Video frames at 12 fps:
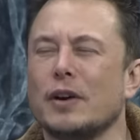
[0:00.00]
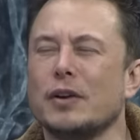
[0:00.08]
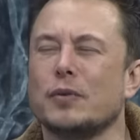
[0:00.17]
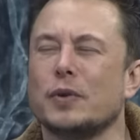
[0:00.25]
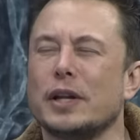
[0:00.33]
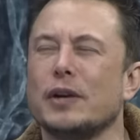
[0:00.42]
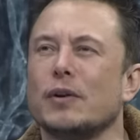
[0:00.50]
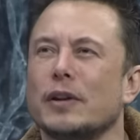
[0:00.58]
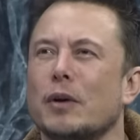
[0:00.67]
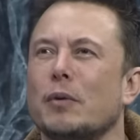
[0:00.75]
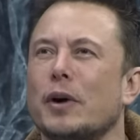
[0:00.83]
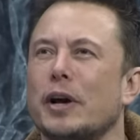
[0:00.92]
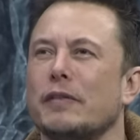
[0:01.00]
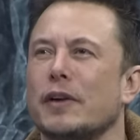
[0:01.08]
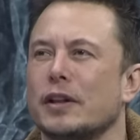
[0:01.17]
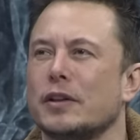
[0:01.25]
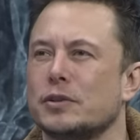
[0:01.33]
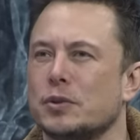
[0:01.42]
not really all that worried
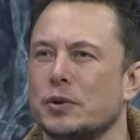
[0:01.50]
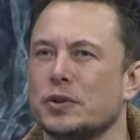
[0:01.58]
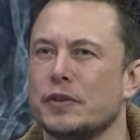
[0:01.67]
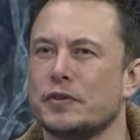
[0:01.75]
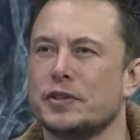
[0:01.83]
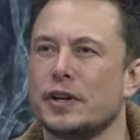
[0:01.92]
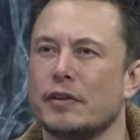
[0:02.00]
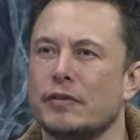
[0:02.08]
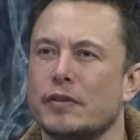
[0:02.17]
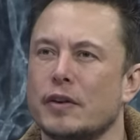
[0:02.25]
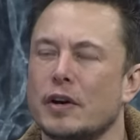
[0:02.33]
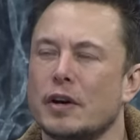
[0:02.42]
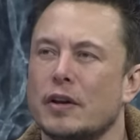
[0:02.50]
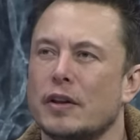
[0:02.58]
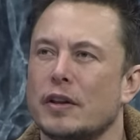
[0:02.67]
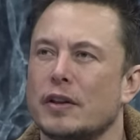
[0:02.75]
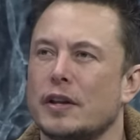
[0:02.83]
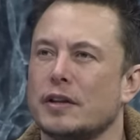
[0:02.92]
about the short-term stuff.
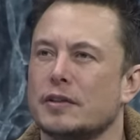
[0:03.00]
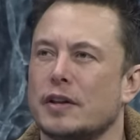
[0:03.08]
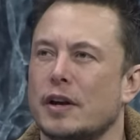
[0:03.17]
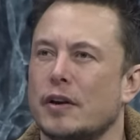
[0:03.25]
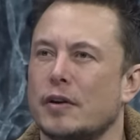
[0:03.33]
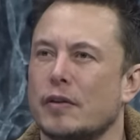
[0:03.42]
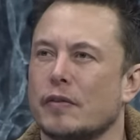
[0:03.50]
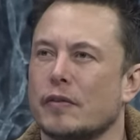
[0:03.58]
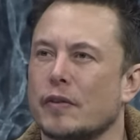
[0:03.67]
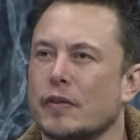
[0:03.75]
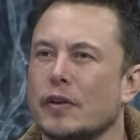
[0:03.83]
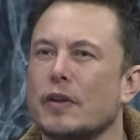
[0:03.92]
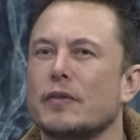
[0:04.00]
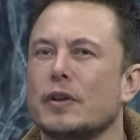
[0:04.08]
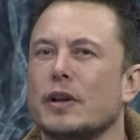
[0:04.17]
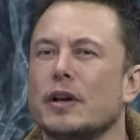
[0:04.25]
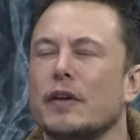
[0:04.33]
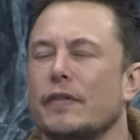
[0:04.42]
Things that are, um,
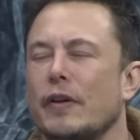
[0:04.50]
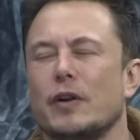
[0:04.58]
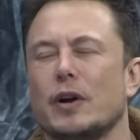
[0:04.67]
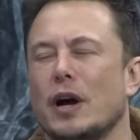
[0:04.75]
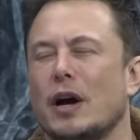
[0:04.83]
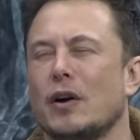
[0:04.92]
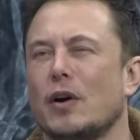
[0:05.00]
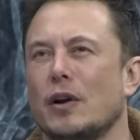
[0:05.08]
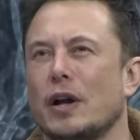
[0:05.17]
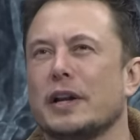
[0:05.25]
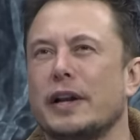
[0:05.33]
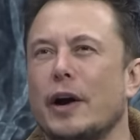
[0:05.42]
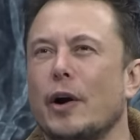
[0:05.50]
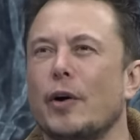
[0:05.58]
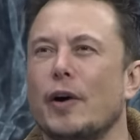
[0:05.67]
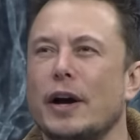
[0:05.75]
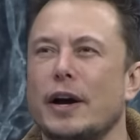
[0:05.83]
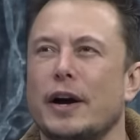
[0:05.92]
like
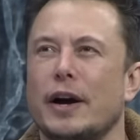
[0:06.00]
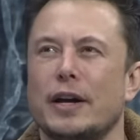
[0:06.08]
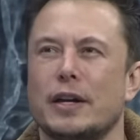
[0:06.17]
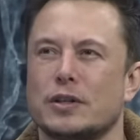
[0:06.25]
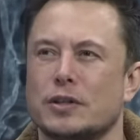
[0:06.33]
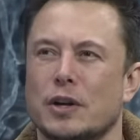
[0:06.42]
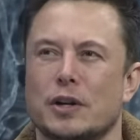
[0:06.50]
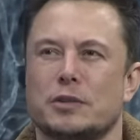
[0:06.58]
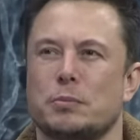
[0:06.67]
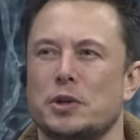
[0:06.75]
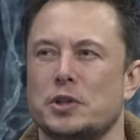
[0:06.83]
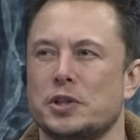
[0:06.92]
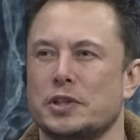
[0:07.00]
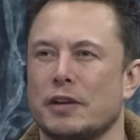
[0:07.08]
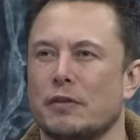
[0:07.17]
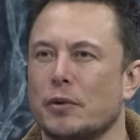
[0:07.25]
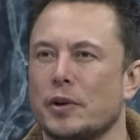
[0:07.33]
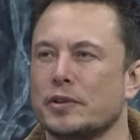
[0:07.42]
narrow A I is not a species
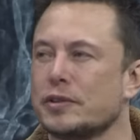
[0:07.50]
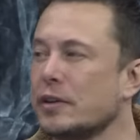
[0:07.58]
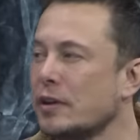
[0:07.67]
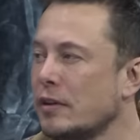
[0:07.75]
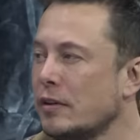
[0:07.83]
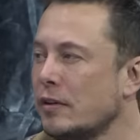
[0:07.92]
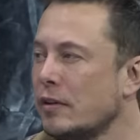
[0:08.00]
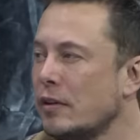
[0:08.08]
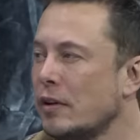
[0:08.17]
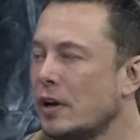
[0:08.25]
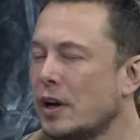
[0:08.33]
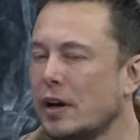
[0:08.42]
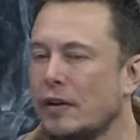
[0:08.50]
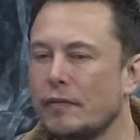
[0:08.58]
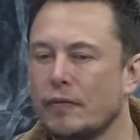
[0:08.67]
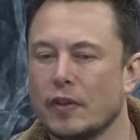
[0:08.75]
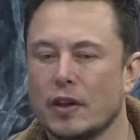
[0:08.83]
level risk. Um,